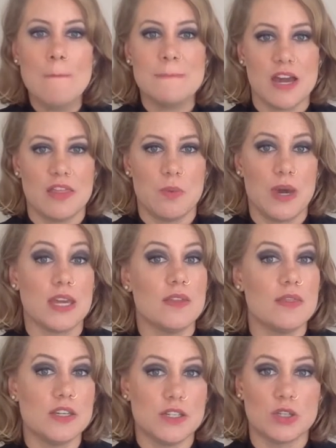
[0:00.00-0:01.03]
By the way,
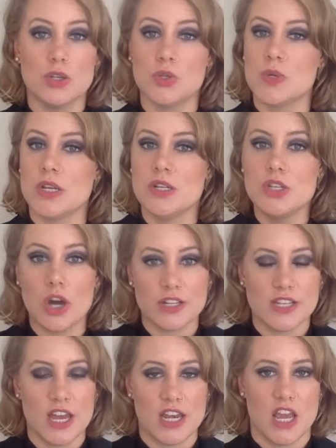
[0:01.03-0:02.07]
in this course, we are not
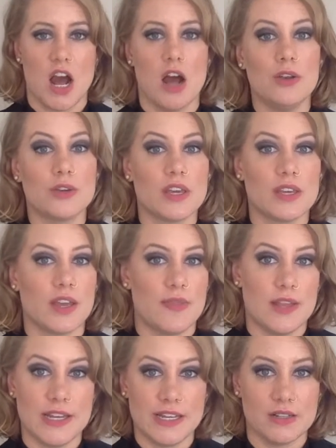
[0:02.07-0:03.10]
anyhow looking at
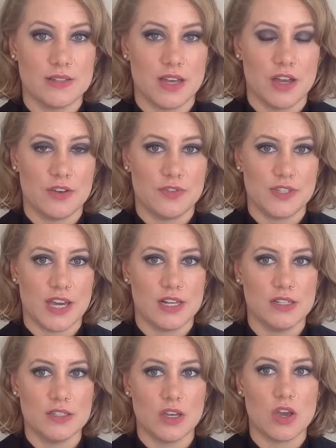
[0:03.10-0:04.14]
the legal side of
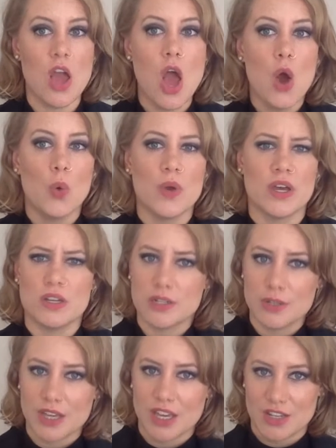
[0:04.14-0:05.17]
sales. So we are not
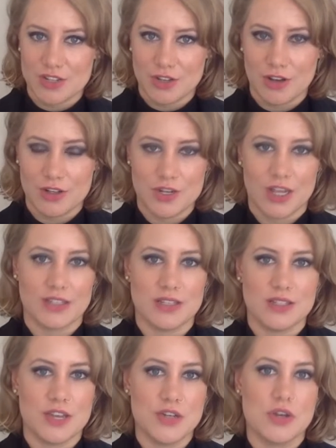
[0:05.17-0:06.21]
looking into contracts,
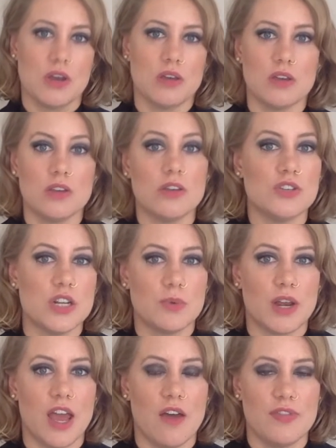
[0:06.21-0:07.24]
etc. You usually
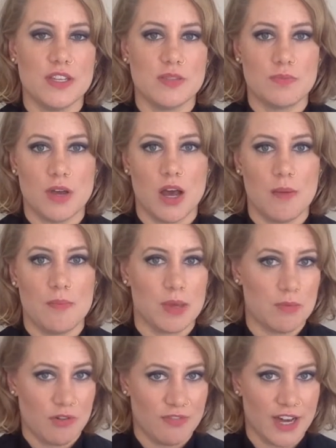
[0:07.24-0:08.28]
would have this being
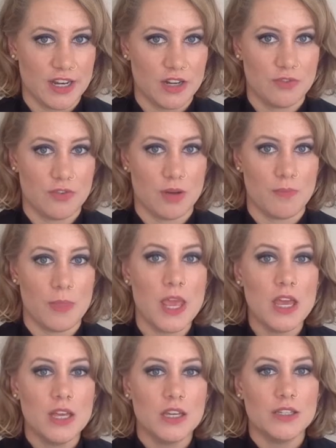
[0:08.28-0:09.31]
provided from
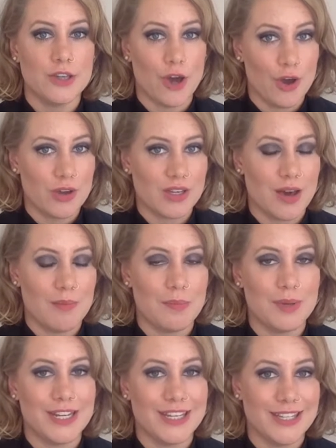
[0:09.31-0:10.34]
your own
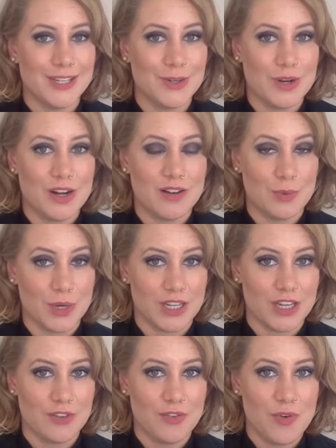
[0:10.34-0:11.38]
company you are
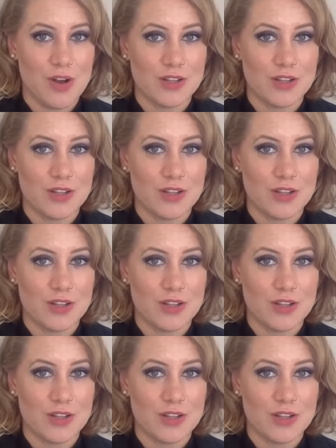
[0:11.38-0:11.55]
working for.